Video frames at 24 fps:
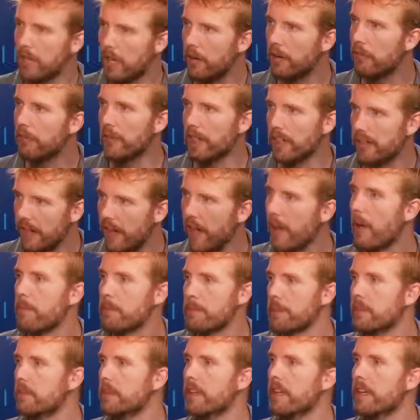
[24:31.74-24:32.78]
of
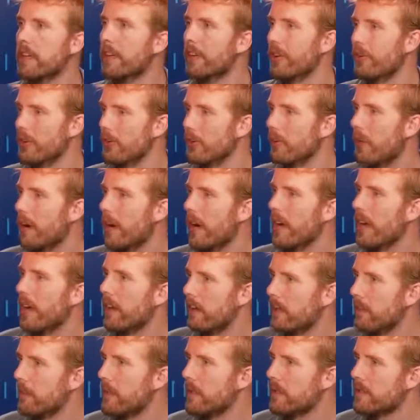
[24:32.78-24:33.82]
encapsulating our UI
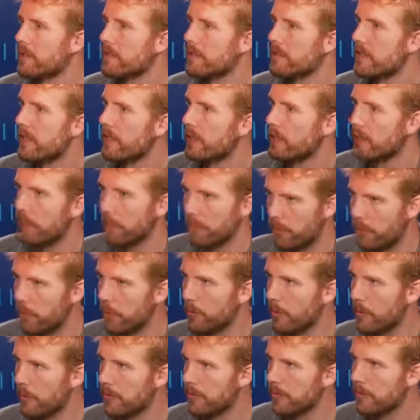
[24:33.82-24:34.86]
elements in
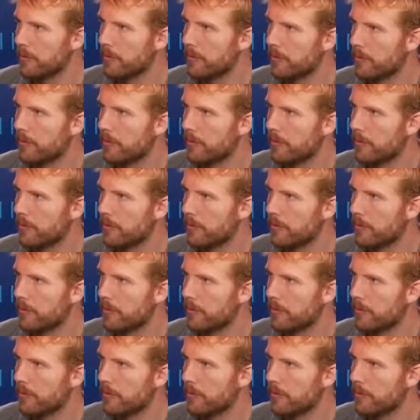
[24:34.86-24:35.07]
components?